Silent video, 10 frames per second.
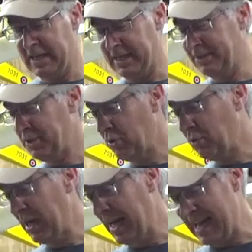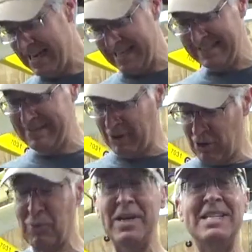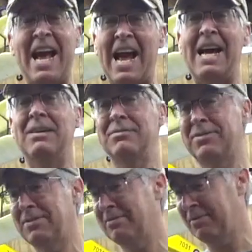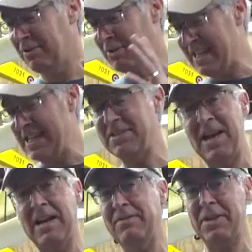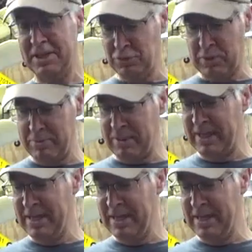So I always have these kind of things with me